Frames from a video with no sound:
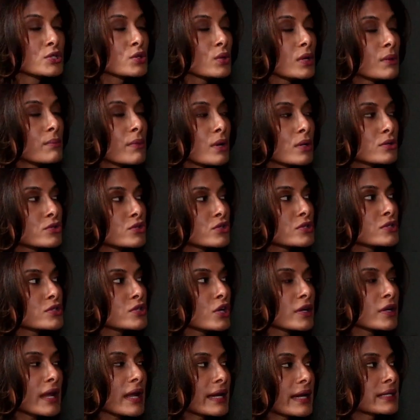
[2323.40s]
So emotions
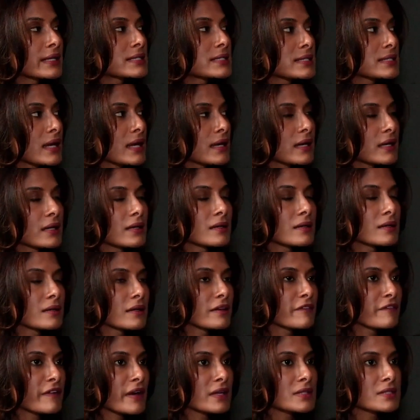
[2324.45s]
are 90-second
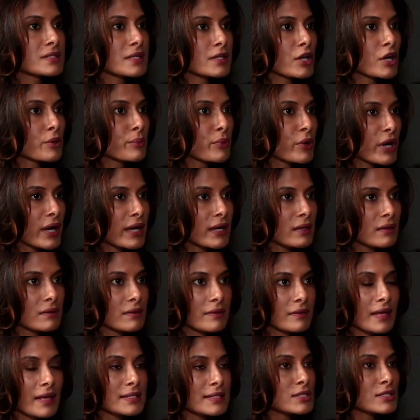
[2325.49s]
events in our brain.
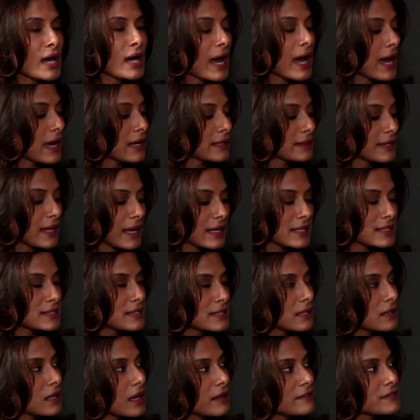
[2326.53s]
That is
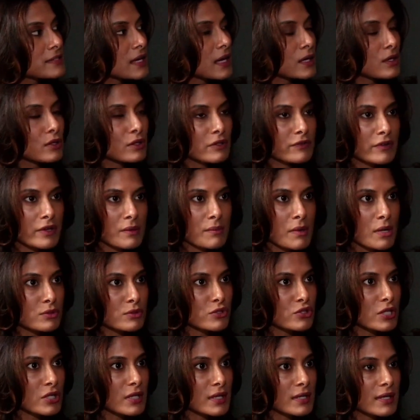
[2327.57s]
the life cycle of an
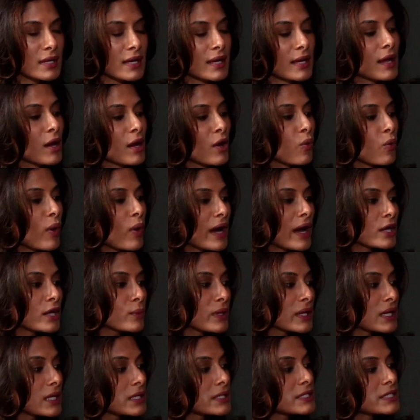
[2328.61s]
emotion. Why do
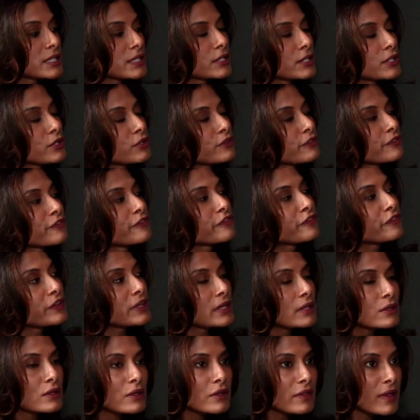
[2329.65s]
we continue to
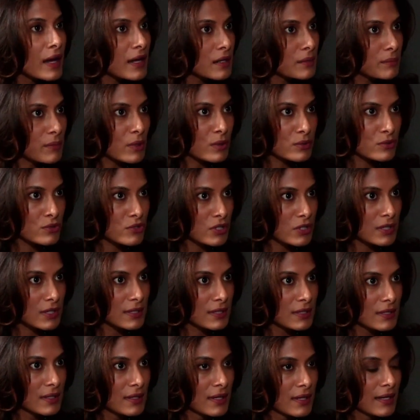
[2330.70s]
feel that
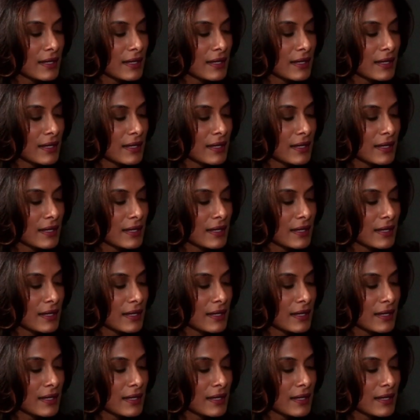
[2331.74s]
emotion